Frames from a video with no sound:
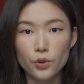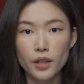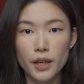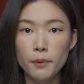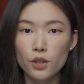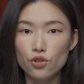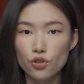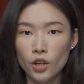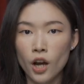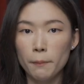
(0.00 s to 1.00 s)
the image
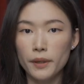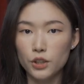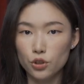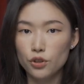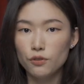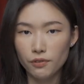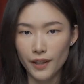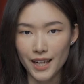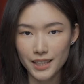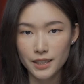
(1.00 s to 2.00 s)
should not be too
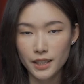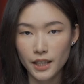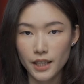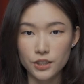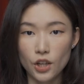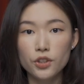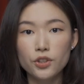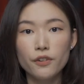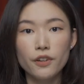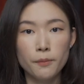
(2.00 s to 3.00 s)
flat. It is
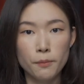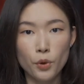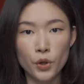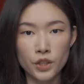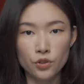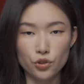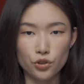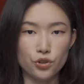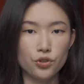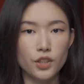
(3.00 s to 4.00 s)
also very important to
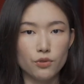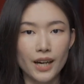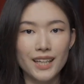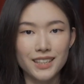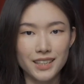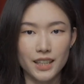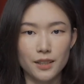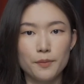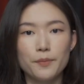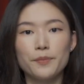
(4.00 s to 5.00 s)
choose the right scene.